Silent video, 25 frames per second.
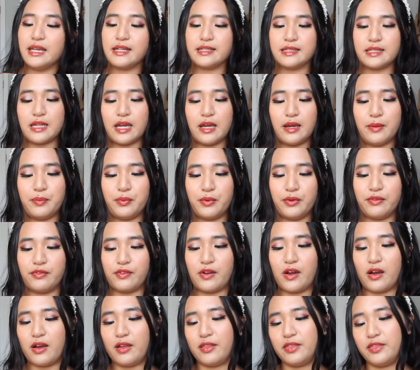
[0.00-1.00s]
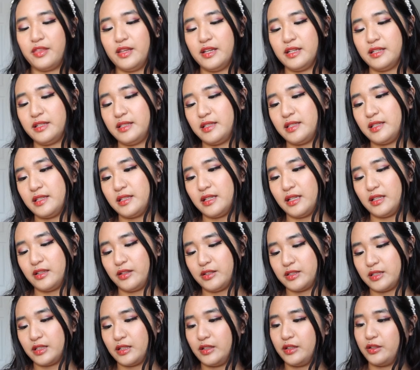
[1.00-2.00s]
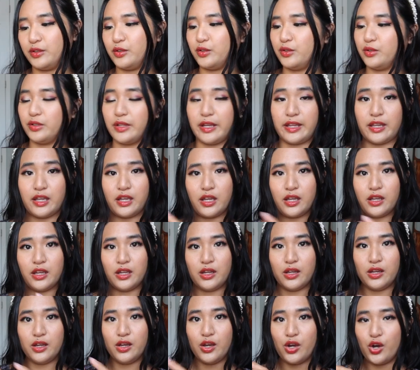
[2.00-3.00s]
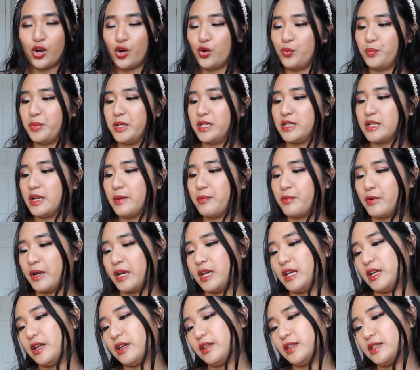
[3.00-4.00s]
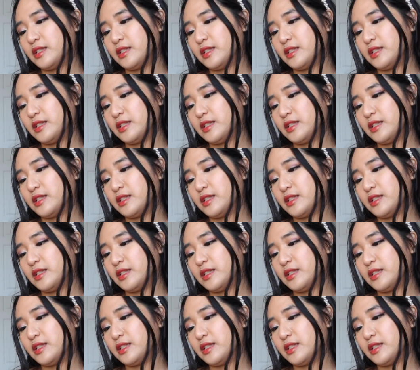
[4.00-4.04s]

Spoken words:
Next up, we've got this. It looks a little like opened up right here.